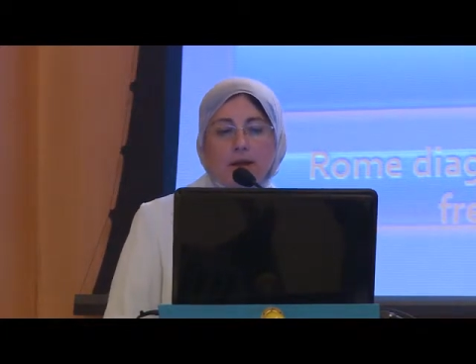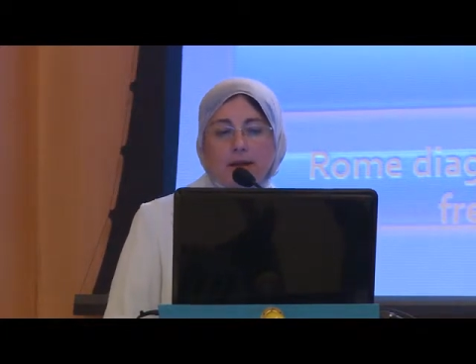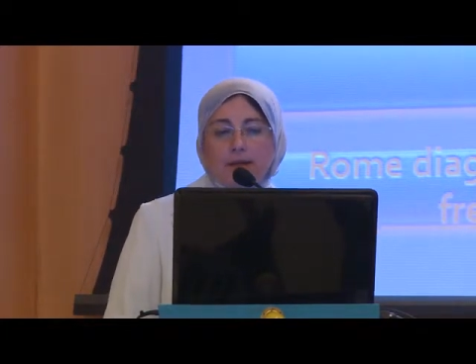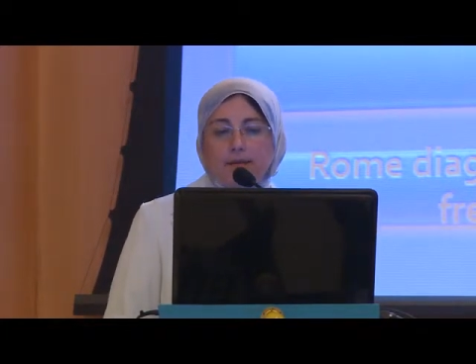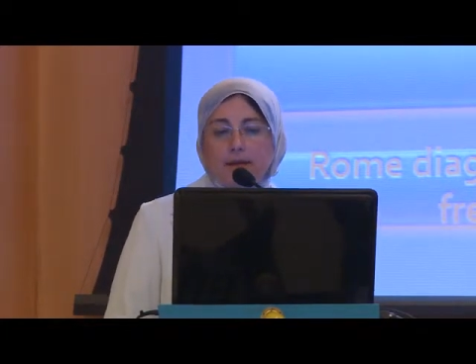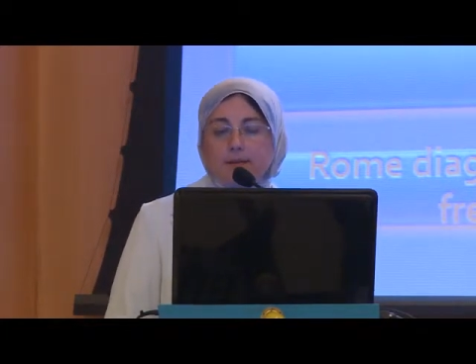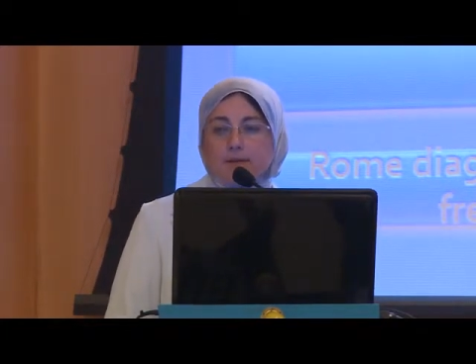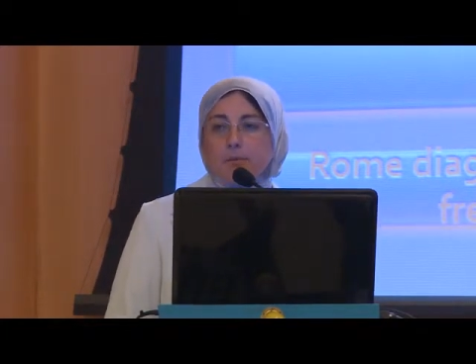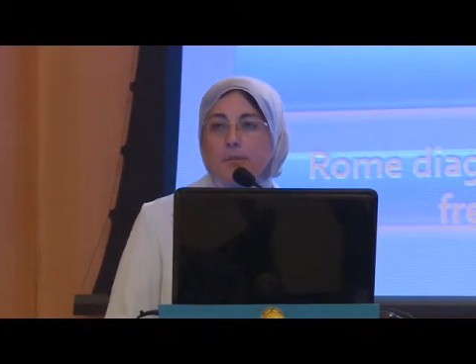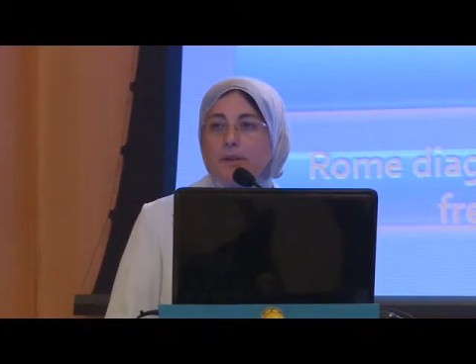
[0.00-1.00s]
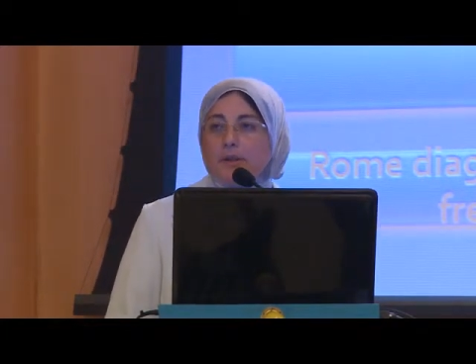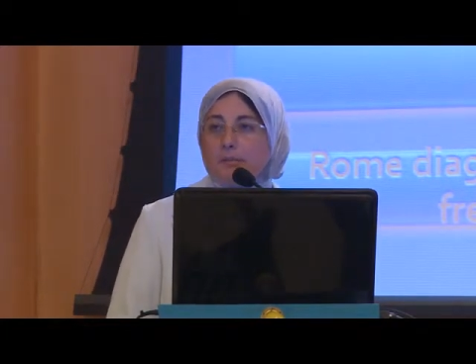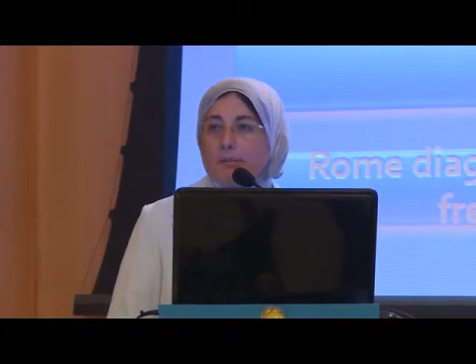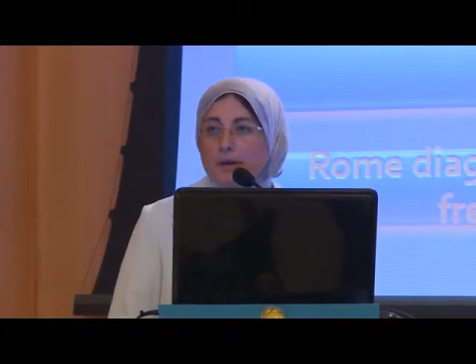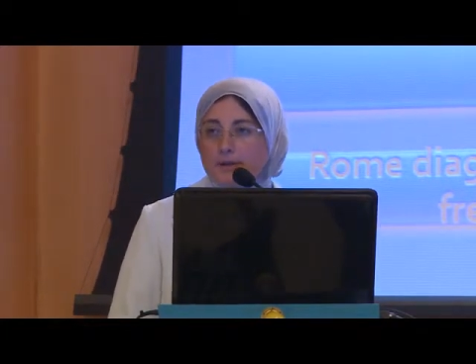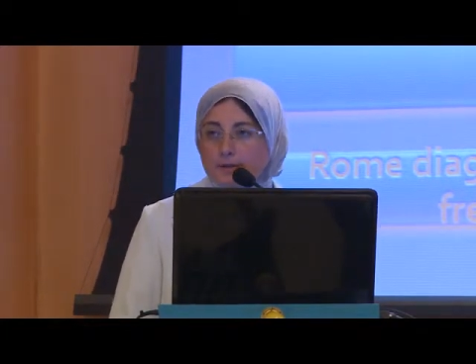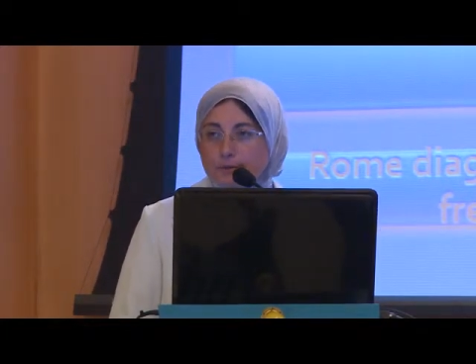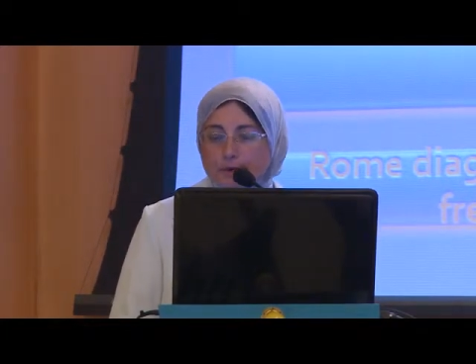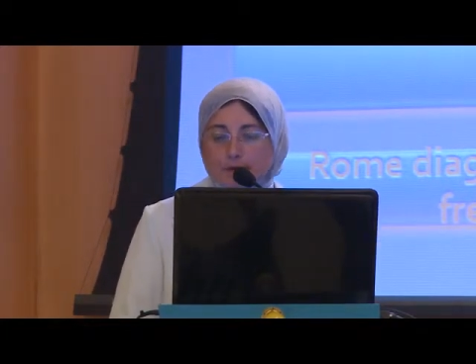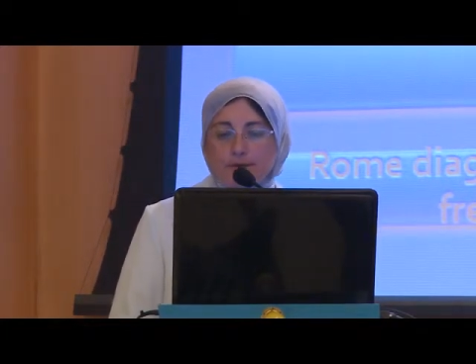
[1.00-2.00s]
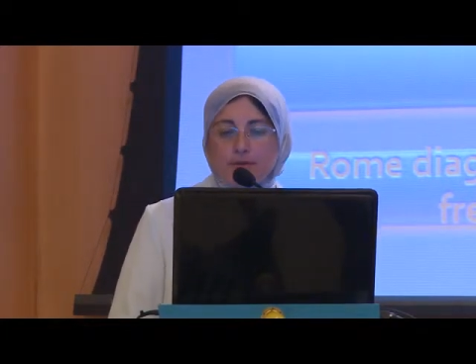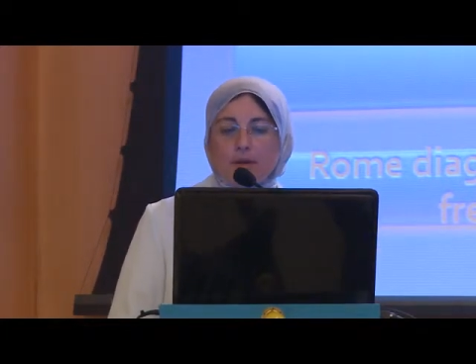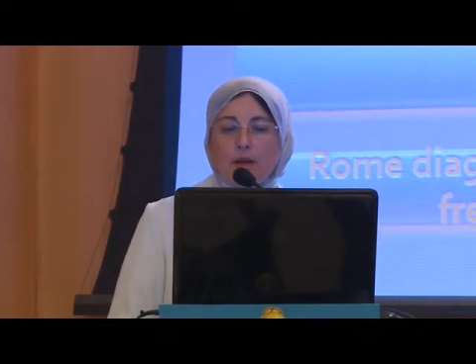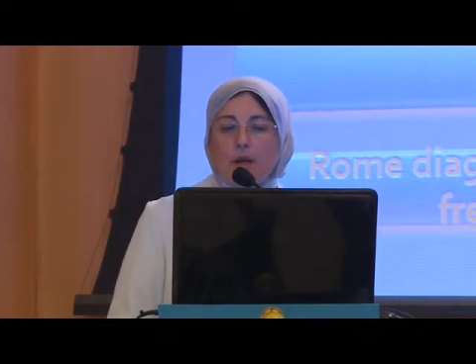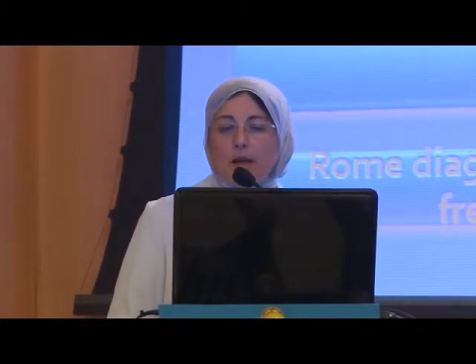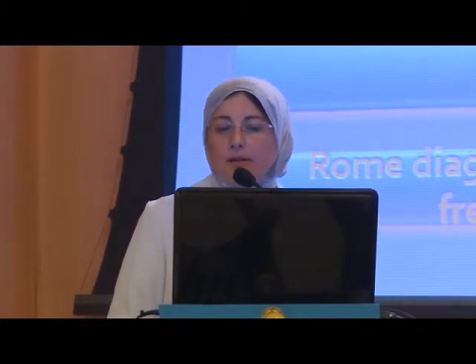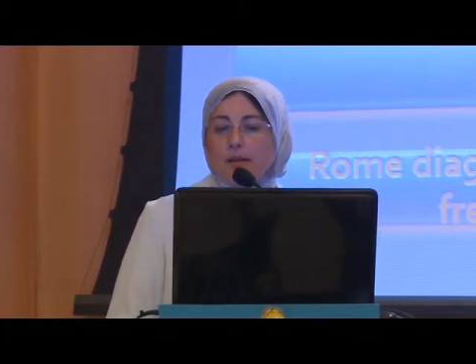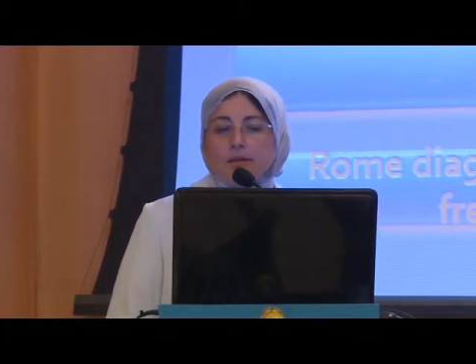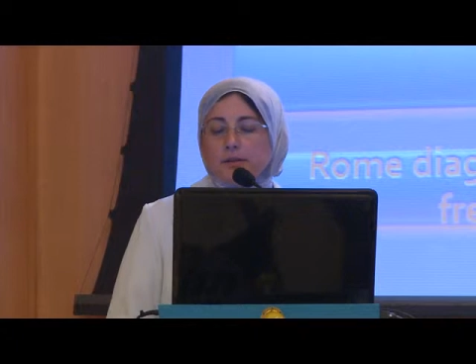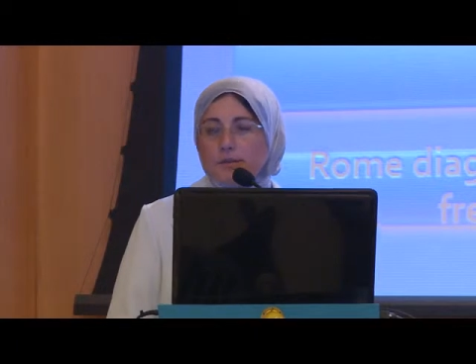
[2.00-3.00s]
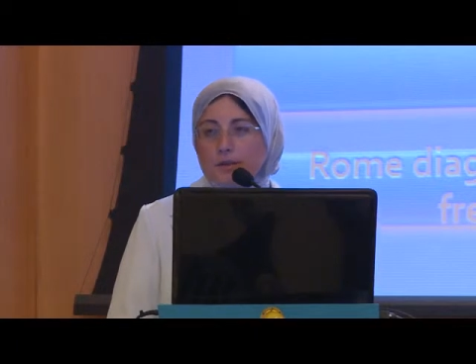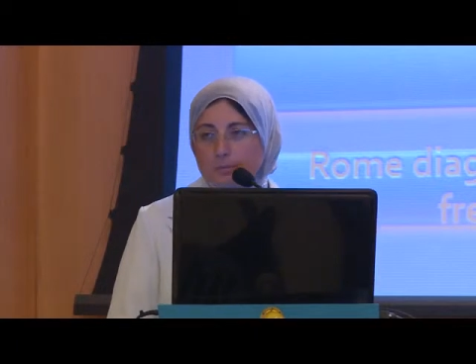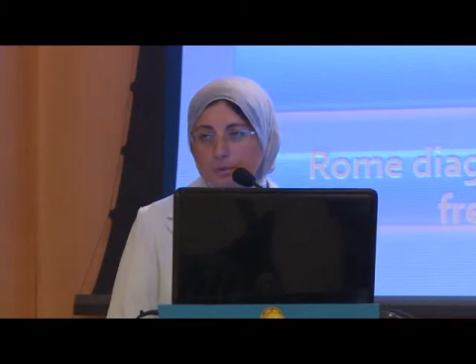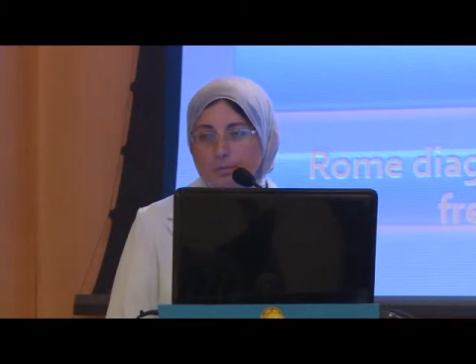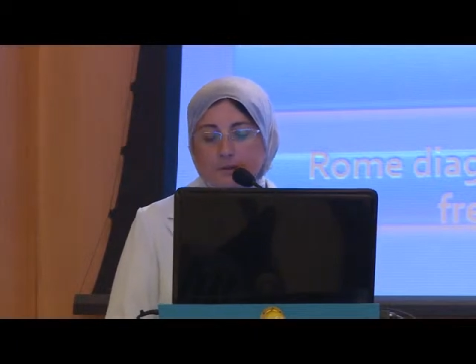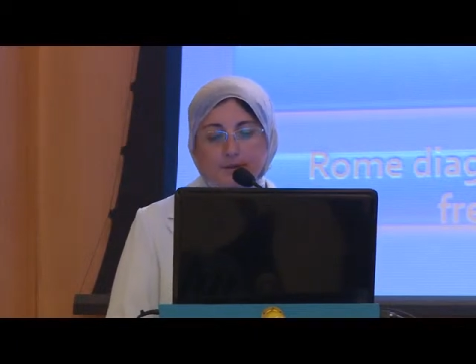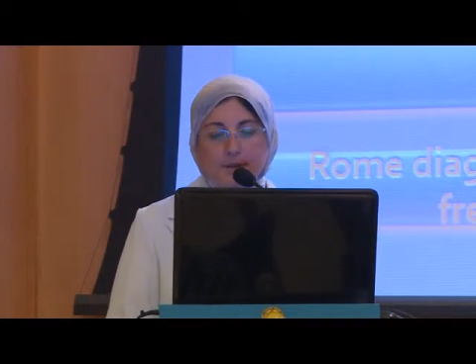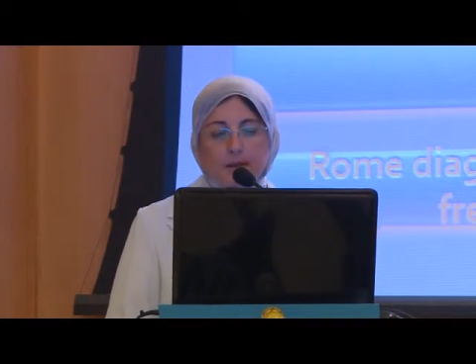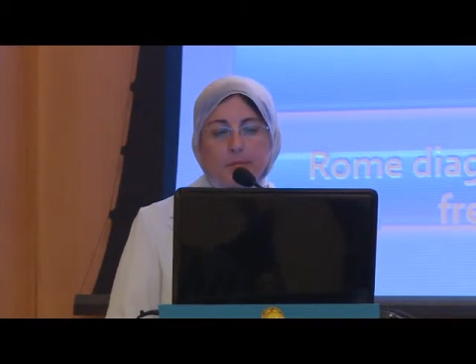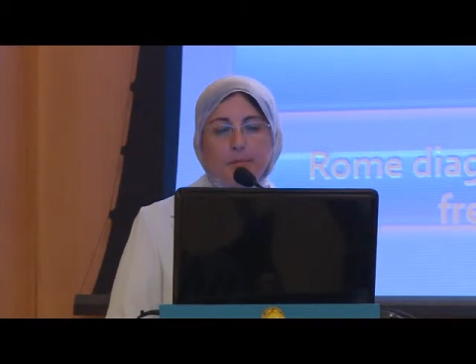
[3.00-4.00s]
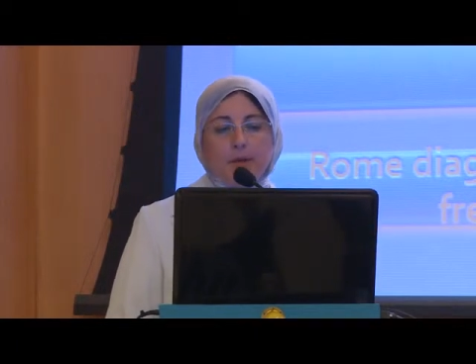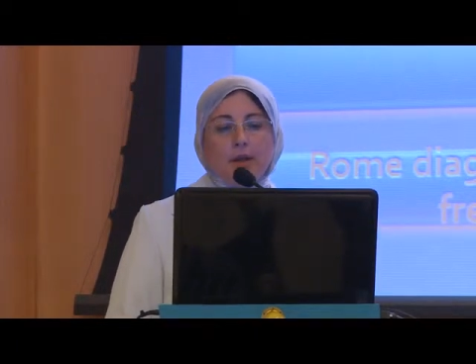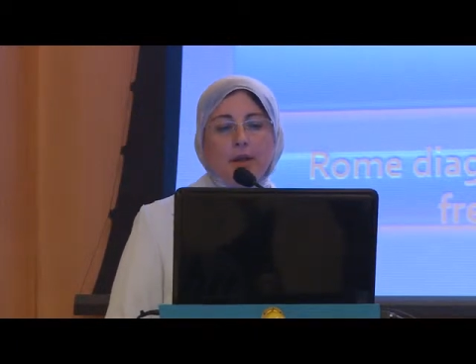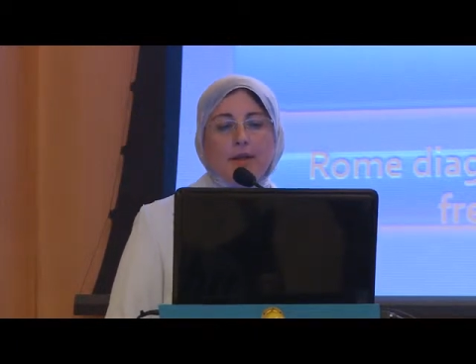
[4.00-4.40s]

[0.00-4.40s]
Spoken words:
and exacerbated by stress, and not interrupted by sleep.